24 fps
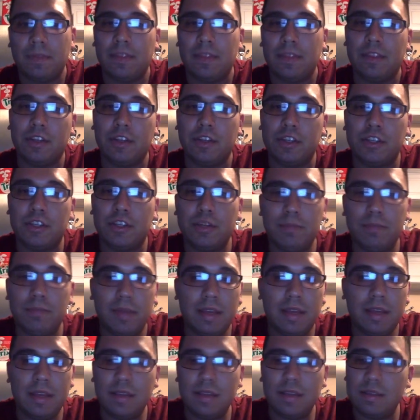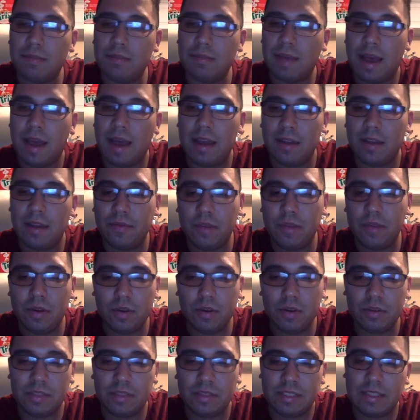there should be some kind of, you
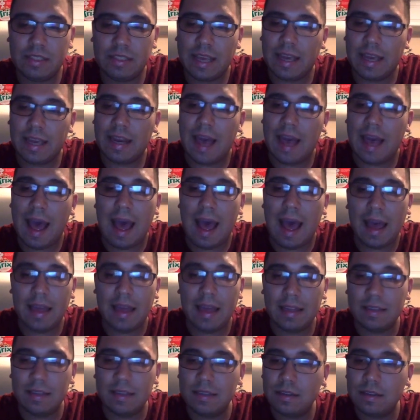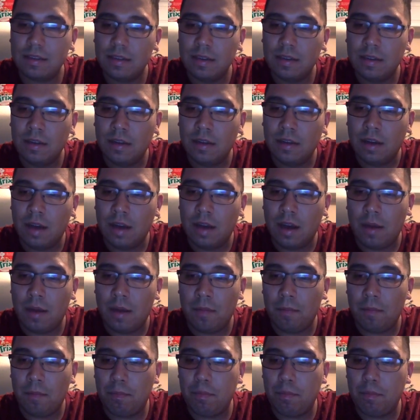know, second eyes
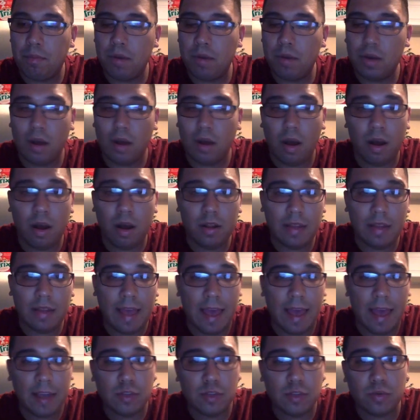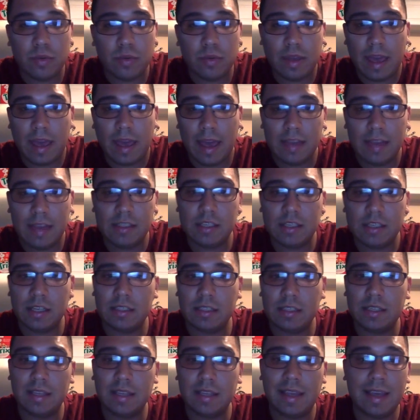put on the actual case,
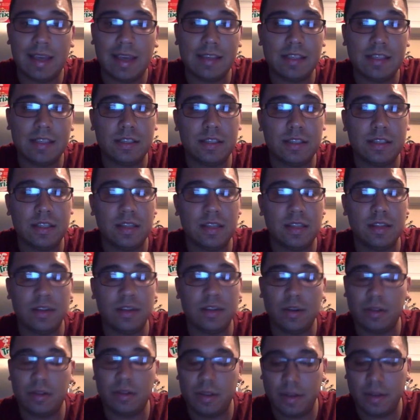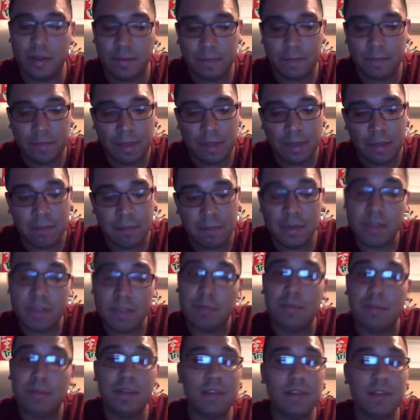just in case, you know, they miss
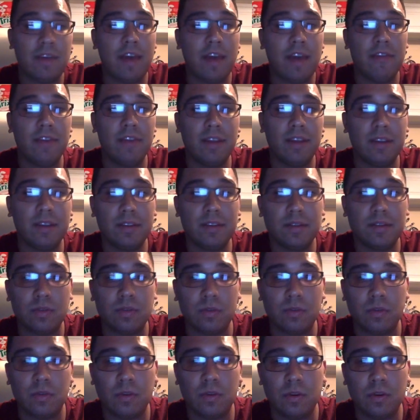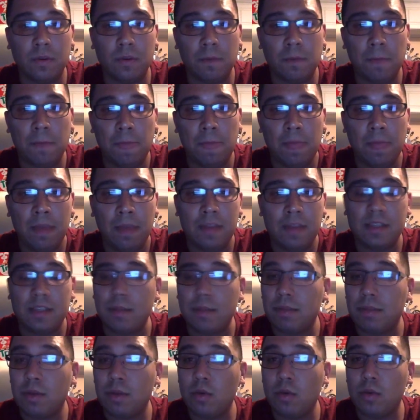a piece of evidence or
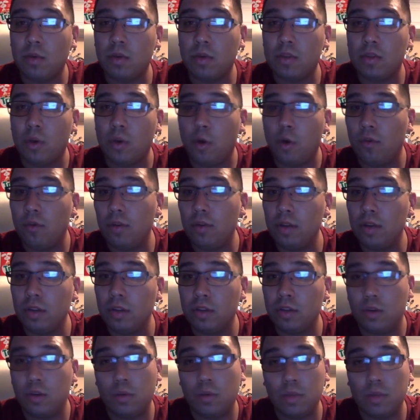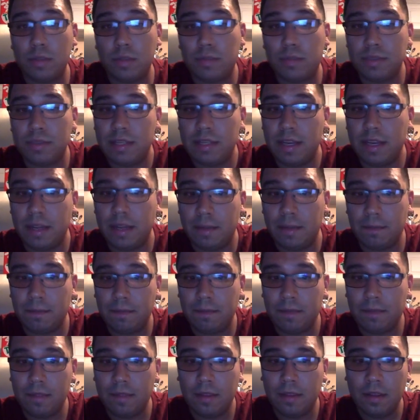something was overlooked or wasn't presented.
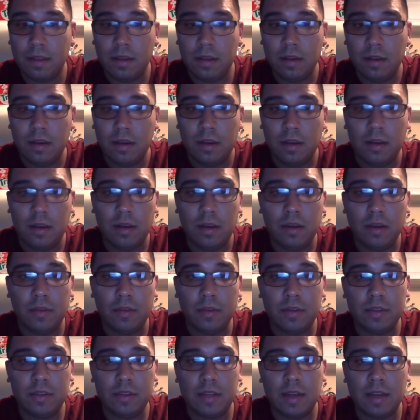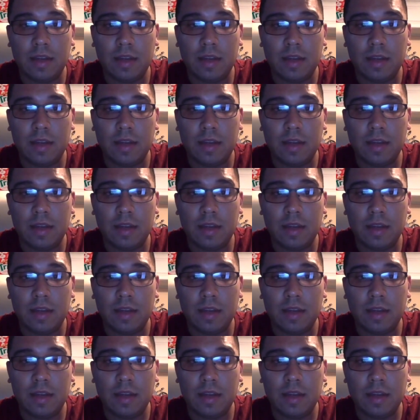You know, there's